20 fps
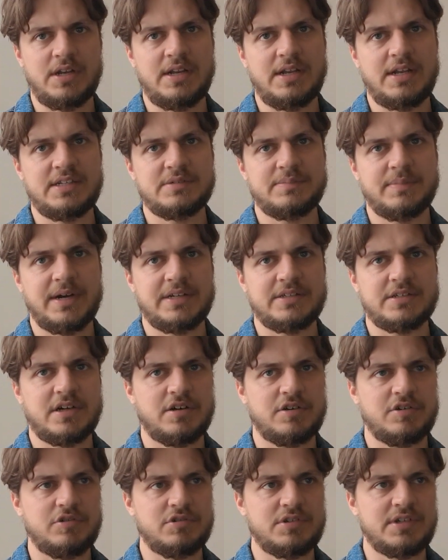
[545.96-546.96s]
elite might
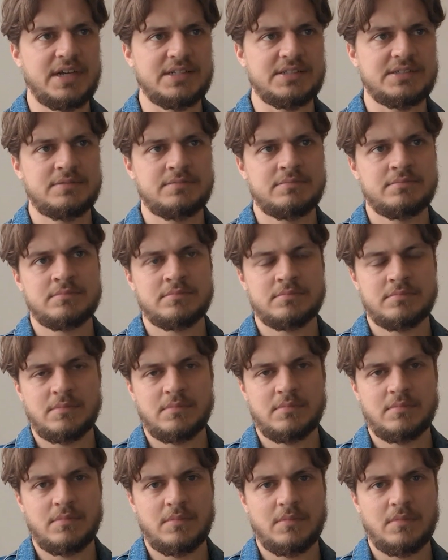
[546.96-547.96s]
argue that
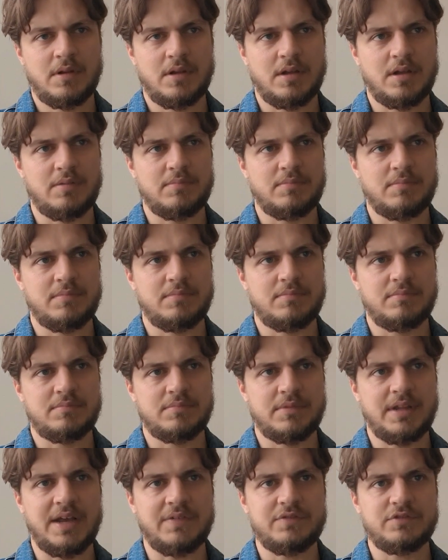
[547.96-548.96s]

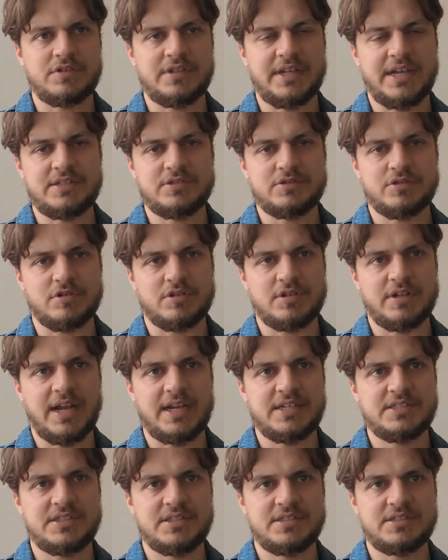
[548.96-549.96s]
they have to take certain
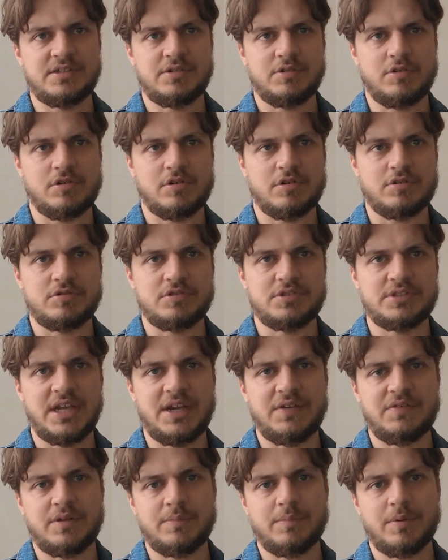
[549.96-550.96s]
actions in order to
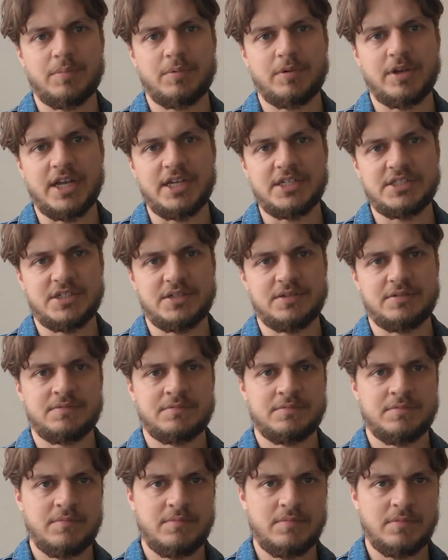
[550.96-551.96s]
save the
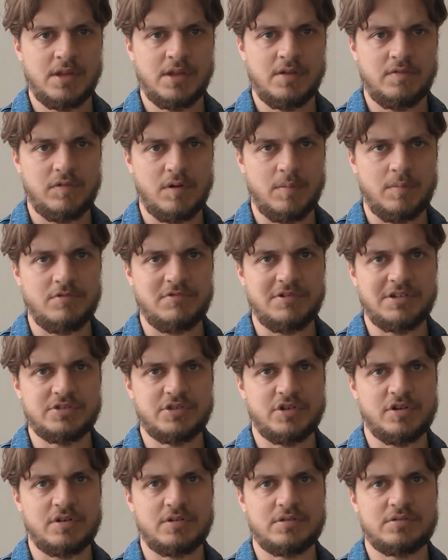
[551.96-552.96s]
population from a
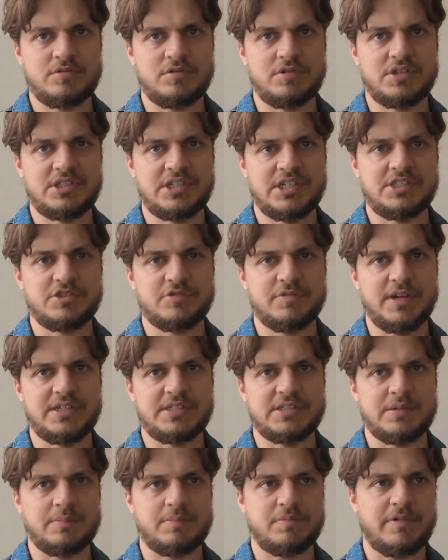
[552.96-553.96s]
return to the
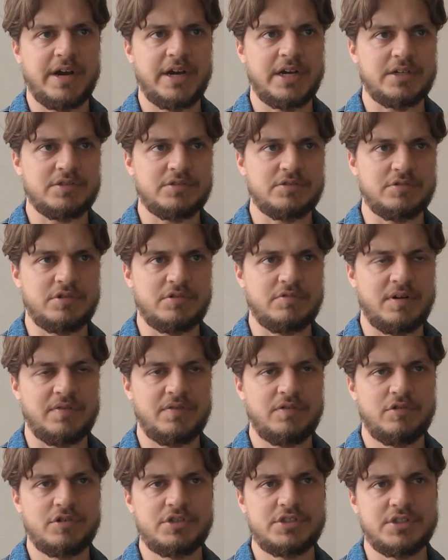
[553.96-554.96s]
situation prior to the
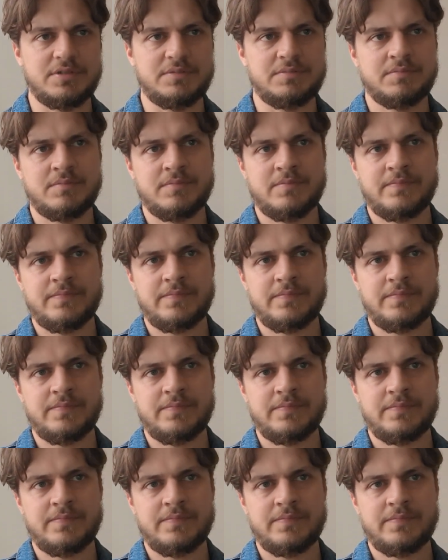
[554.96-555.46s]
revolution.